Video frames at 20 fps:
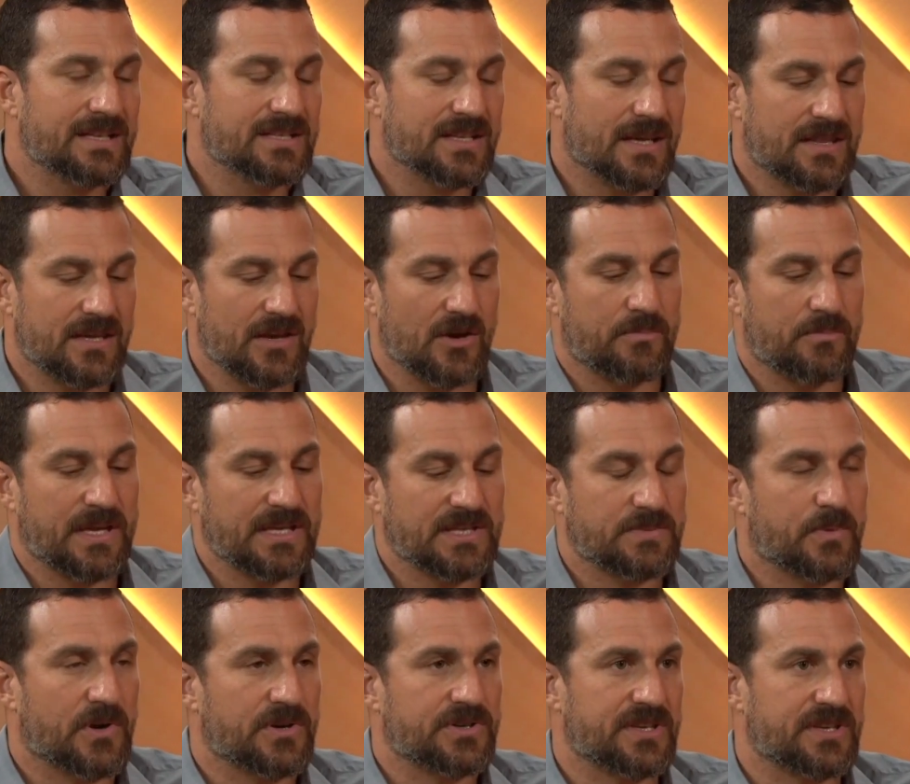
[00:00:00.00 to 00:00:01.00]
It's like the obese
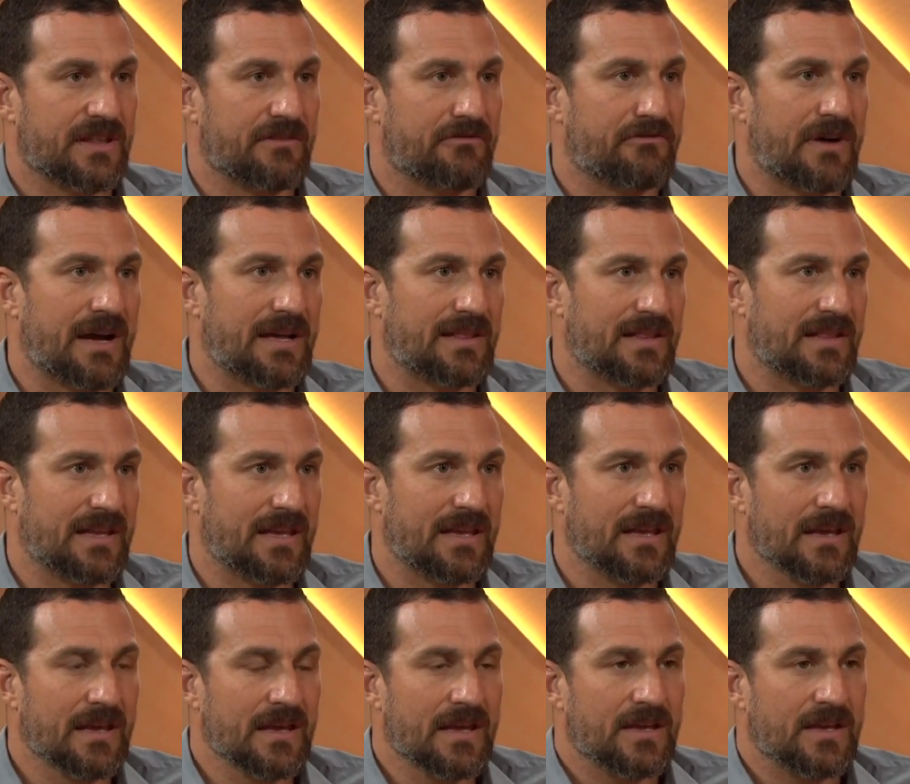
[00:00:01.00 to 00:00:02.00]
person that
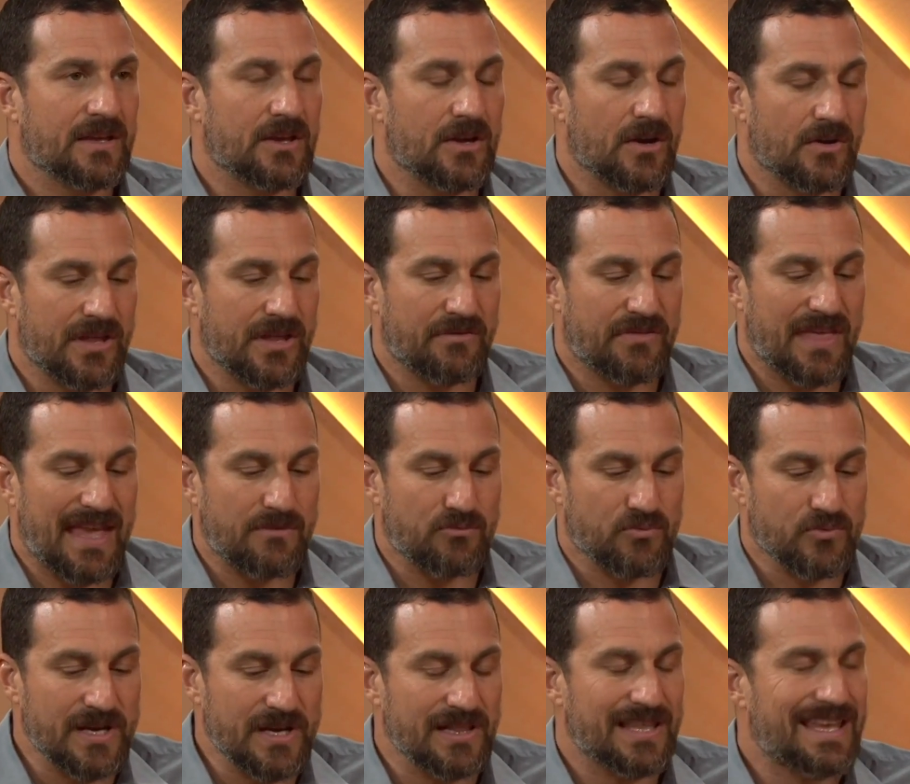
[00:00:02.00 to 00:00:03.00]
finally, you know, if they
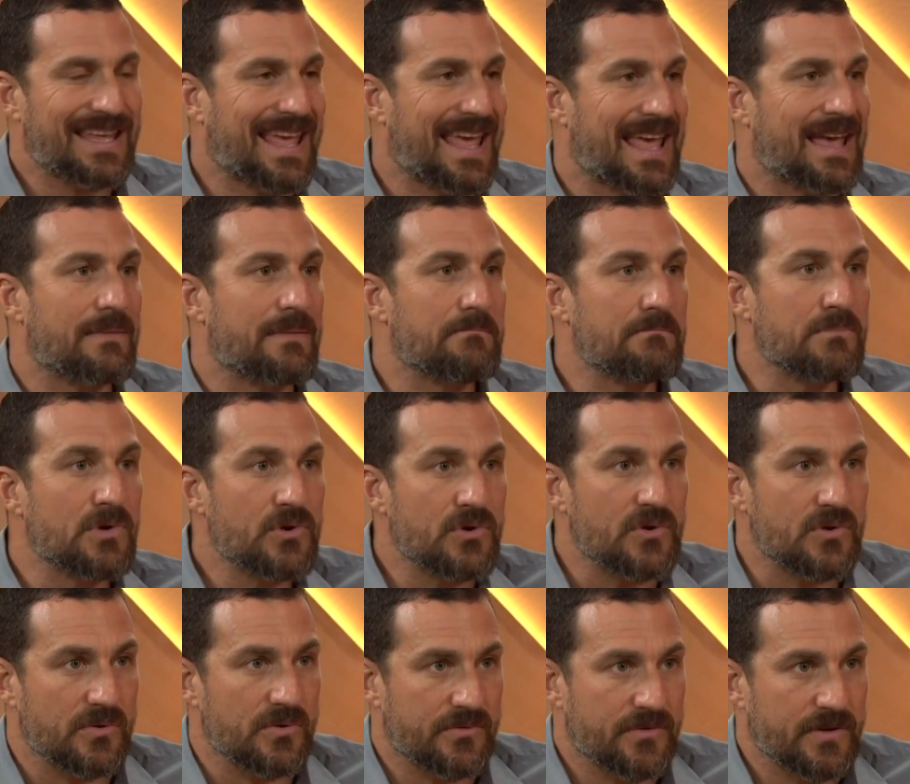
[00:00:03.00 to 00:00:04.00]
really can't
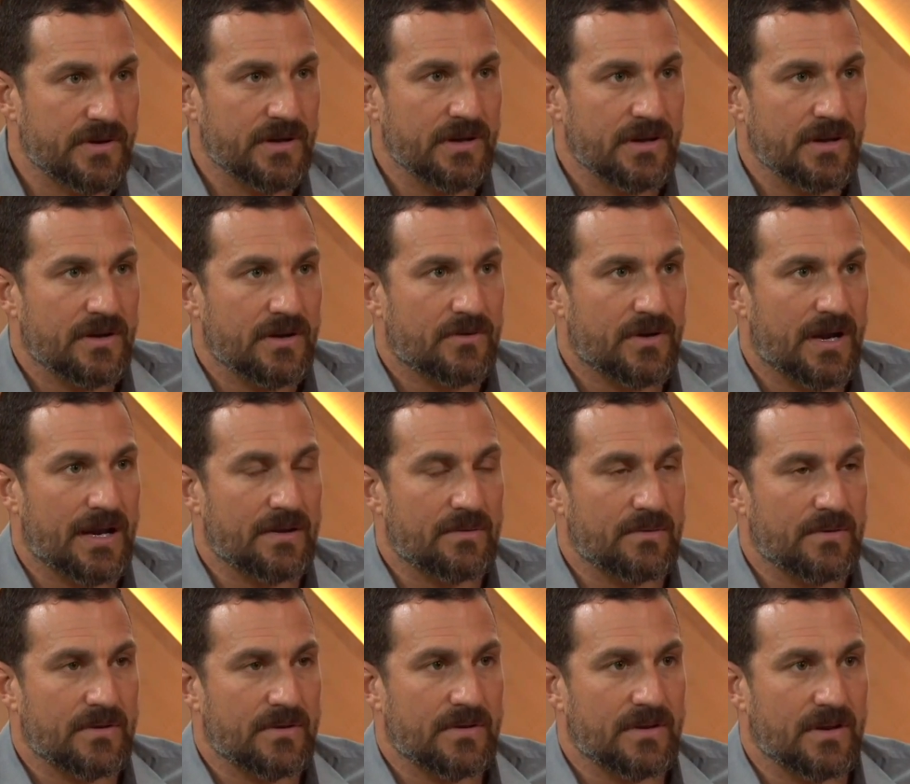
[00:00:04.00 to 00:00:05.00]
move,
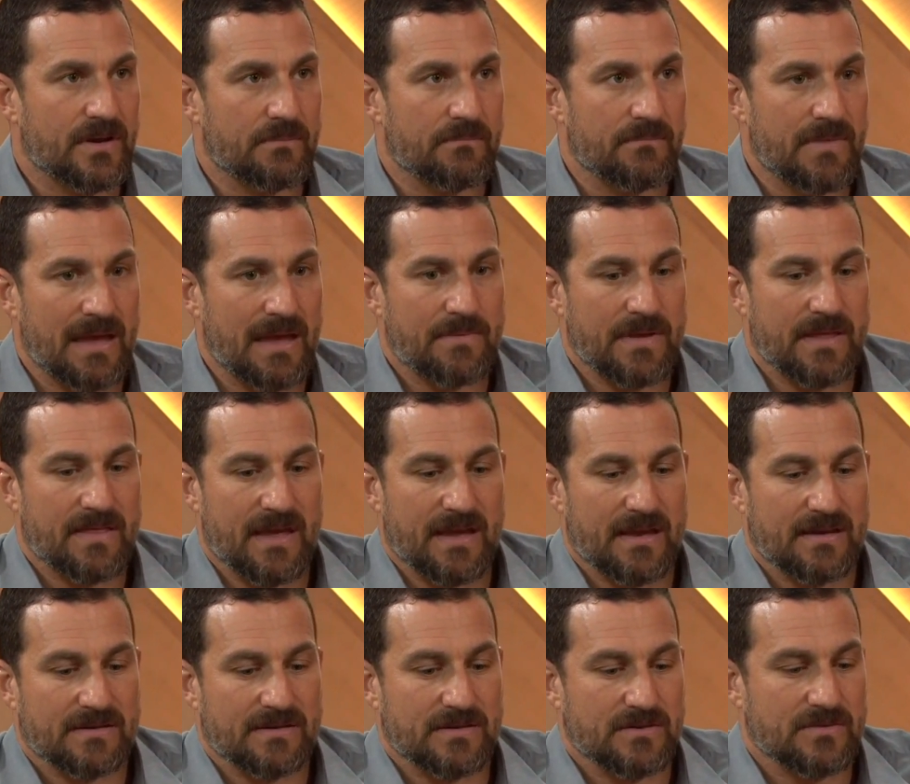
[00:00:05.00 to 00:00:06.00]
right? You know, maybe
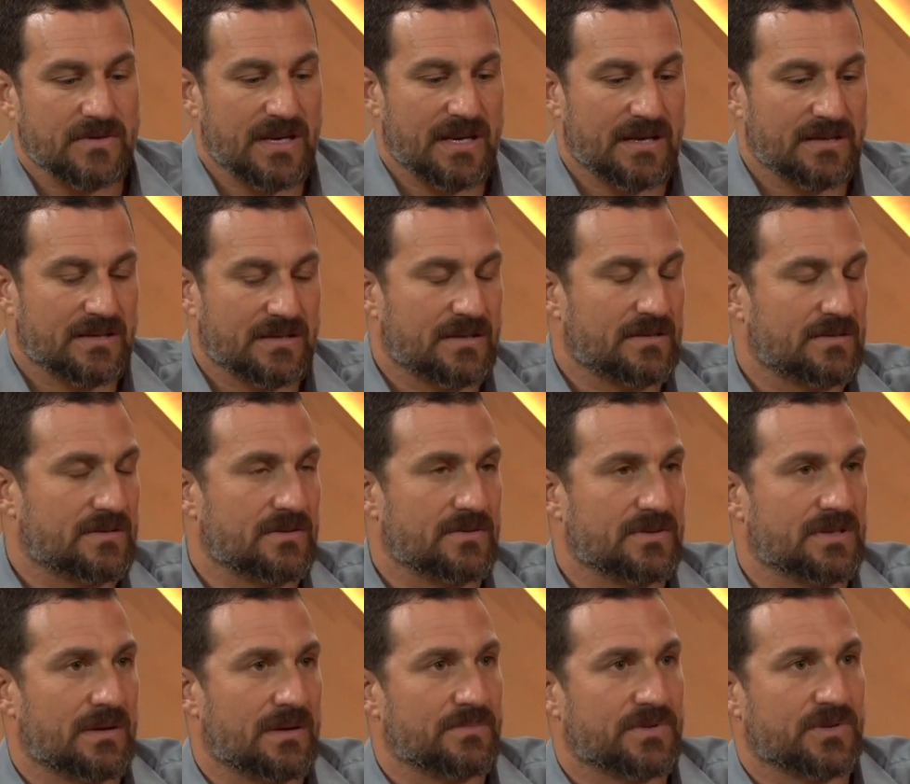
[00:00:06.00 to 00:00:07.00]
they do need to
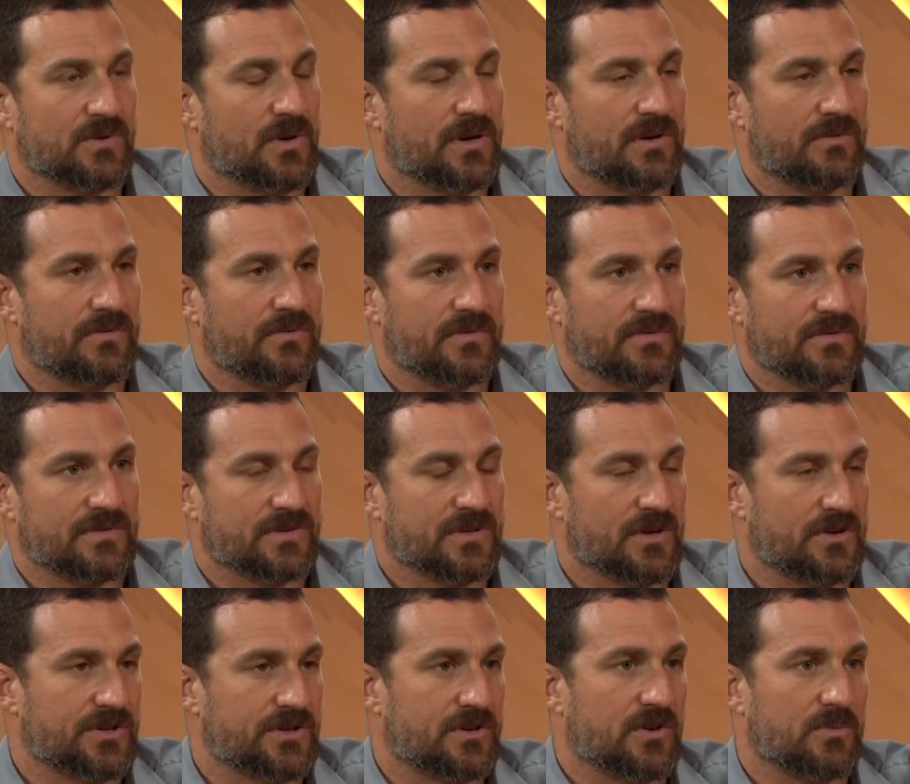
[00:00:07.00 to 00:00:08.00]
do some sort of
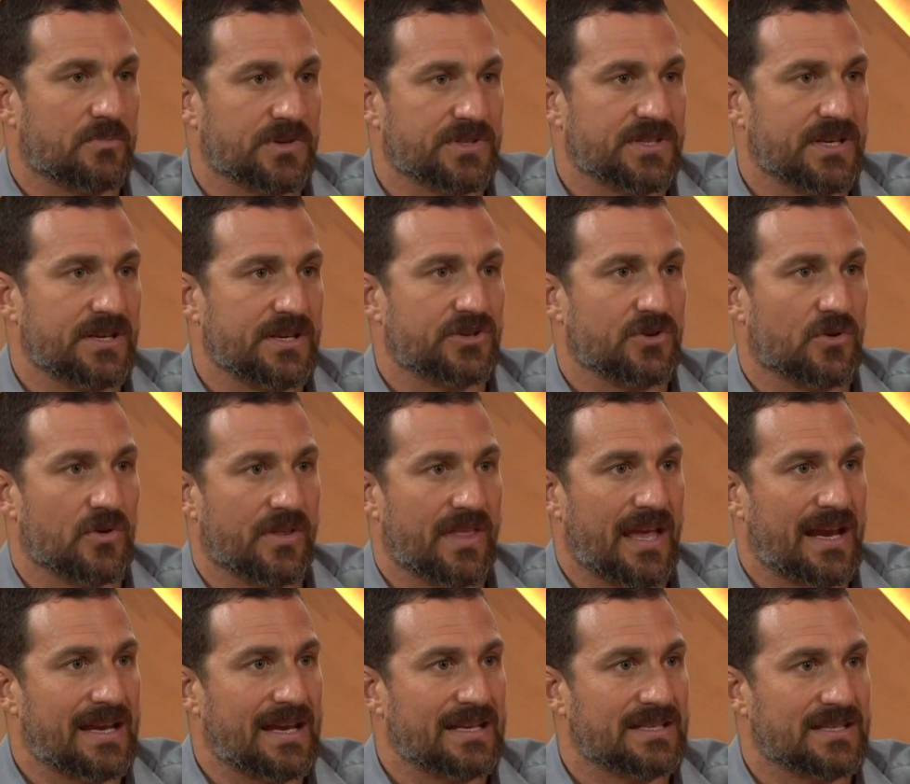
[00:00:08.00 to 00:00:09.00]
surgical procedure, or
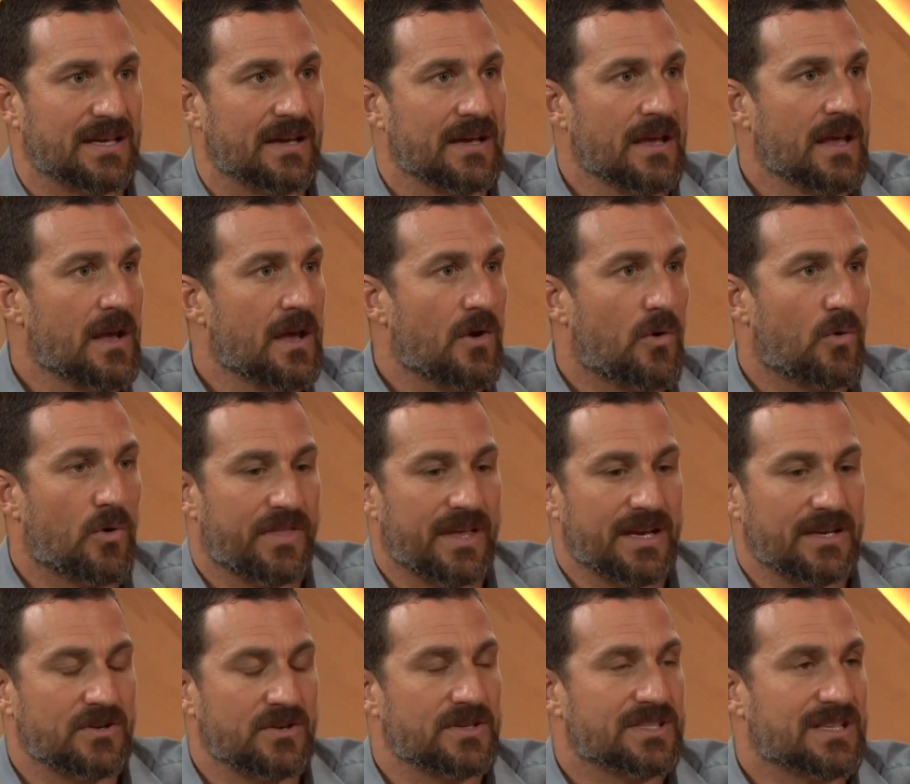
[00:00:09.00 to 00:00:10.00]
they need to, or they
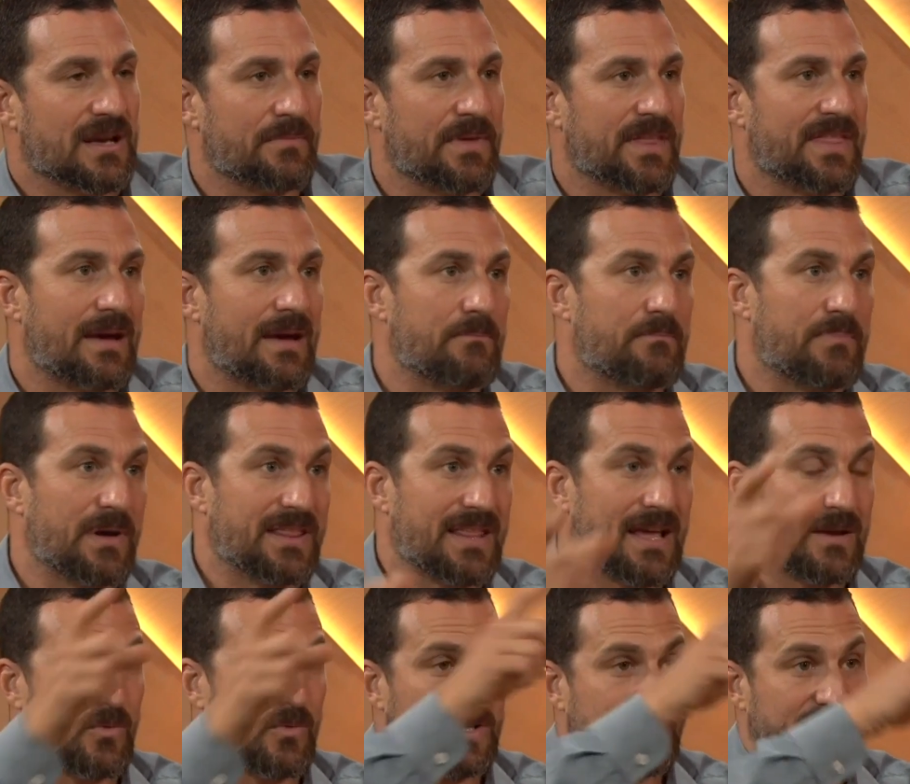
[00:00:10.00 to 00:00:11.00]
need to do something that. But
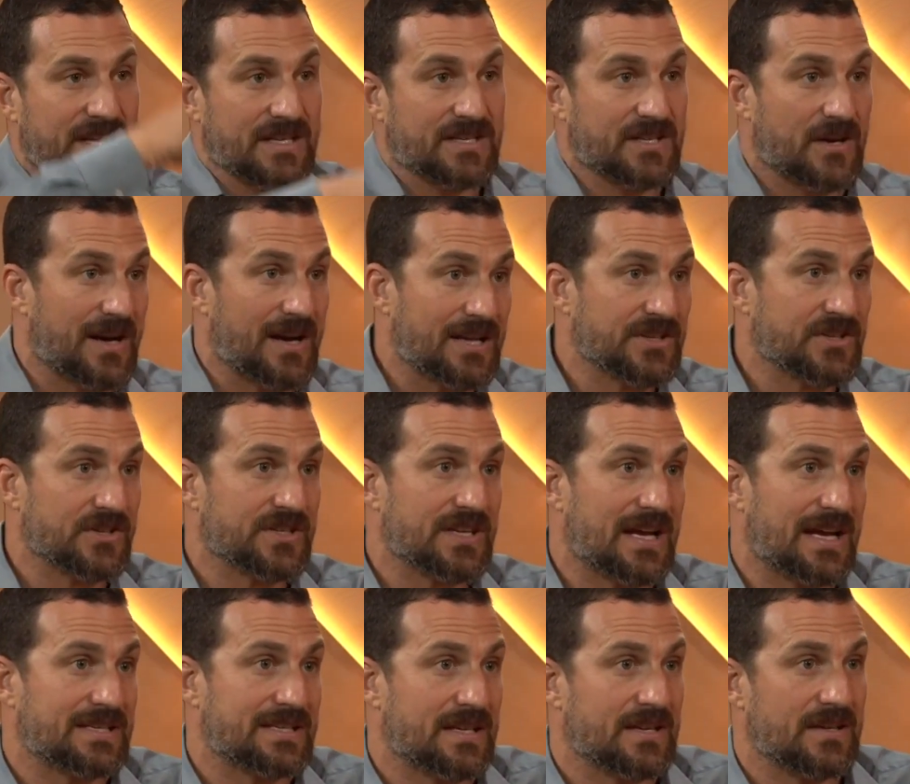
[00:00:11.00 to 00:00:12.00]
then once they start
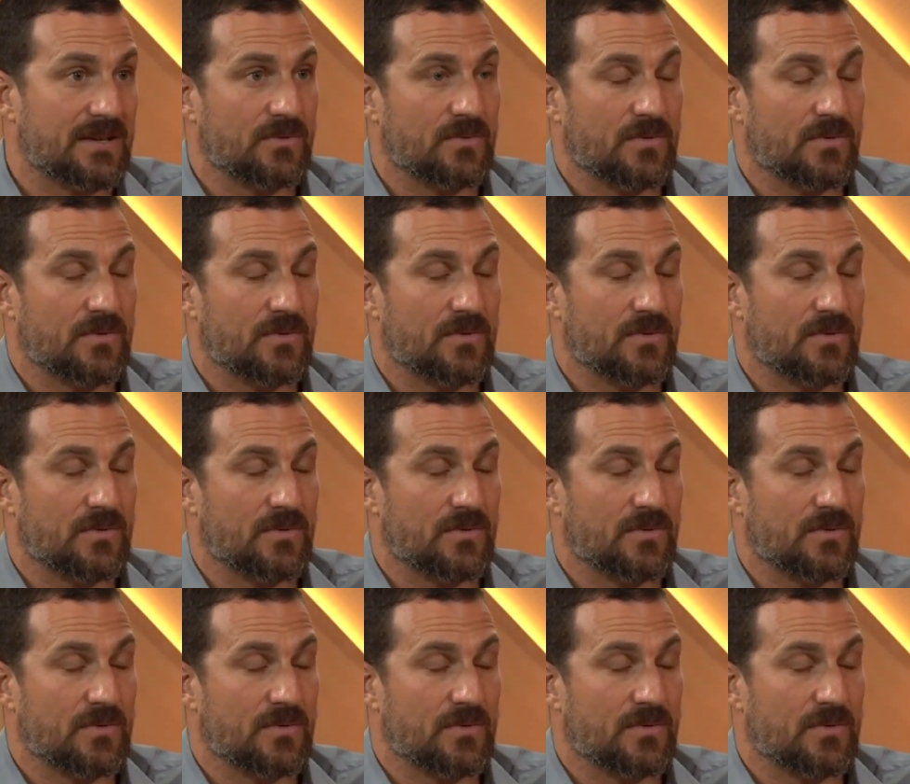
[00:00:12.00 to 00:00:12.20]
exercising,